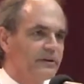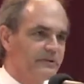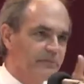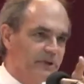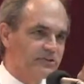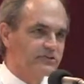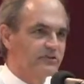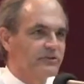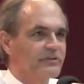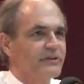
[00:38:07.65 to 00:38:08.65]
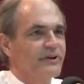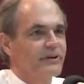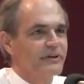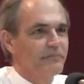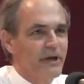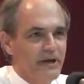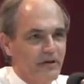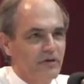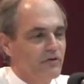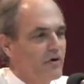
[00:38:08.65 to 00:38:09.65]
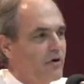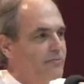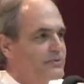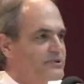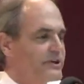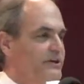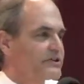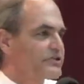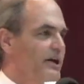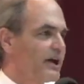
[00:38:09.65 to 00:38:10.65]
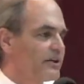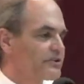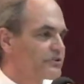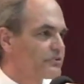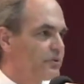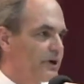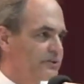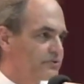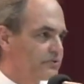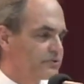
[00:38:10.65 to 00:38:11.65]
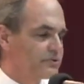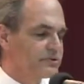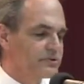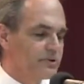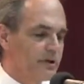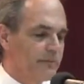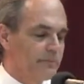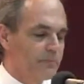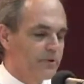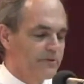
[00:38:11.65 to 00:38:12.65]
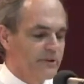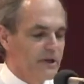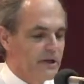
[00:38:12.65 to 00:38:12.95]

the minister and the mayor all presented a challenge to us, which is to come up with